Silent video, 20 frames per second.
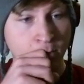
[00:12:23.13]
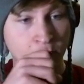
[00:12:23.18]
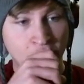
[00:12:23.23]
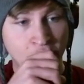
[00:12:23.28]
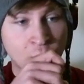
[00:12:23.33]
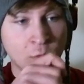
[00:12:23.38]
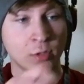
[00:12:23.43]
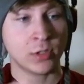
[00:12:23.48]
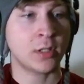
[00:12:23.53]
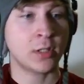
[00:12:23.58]

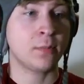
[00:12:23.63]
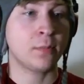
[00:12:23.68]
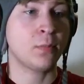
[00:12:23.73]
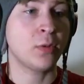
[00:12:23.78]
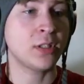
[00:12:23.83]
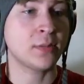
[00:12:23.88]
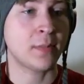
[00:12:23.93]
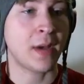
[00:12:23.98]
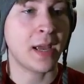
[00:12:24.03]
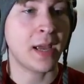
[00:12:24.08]

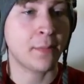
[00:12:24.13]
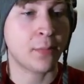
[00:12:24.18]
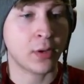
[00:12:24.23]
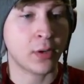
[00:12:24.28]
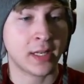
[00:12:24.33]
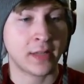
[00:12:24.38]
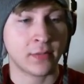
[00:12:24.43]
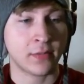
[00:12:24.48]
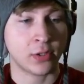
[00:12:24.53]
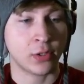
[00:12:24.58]
What's my point
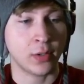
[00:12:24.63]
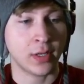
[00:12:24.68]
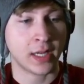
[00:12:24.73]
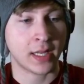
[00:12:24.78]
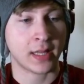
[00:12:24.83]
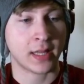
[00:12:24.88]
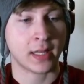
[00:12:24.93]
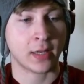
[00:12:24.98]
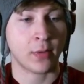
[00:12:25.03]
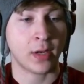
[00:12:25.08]
in even doing
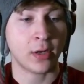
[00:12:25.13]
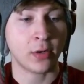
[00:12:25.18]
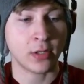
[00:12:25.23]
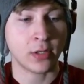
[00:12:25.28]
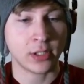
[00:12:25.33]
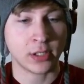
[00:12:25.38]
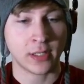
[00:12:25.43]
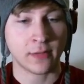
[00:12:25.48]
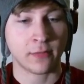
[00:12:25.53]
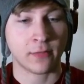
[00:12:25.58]
anything? Why don't I
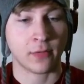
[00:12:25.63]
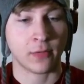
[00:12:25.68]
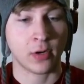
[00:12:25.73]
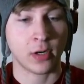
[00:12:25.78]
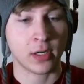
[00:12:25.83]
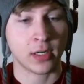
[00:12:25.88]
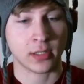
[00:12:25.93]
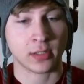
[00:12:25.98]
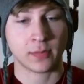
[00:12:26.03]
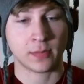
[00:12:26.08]
just have
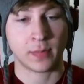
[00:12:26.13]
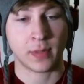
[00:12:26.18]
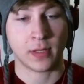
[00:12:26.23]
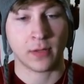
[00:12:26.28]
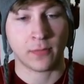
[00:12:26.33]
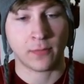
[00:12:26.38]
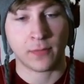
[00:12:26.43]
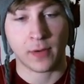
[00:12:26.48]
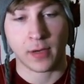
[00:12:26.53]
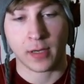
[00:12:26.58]
Veradux be the
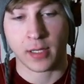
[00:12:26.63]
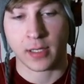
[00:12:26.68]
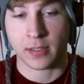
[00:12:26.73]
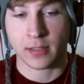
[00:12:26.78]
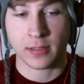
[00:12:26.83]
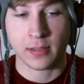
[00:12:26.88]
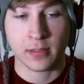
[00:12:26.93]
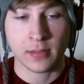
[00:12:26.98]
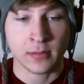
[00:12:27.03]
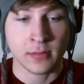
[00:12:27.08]

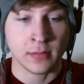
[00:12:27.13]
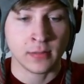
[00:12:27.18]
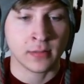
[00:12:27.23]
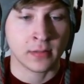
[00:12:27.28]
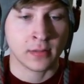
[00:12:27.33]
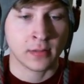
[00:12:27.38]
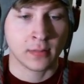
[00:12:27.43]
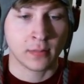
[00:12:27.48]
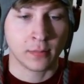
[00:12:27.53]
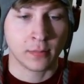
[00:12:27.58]
fucking
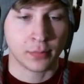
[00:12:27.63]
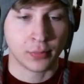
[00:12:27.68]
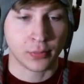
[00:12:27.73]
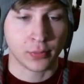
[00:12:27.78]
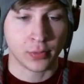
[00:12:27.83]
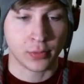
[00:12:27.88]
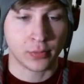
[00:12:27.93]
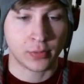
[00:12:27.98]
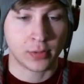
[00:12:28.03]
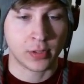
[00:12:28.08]

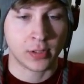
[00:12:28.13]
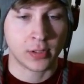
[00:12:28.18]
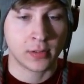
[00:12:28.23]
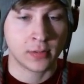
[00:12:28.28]
brute?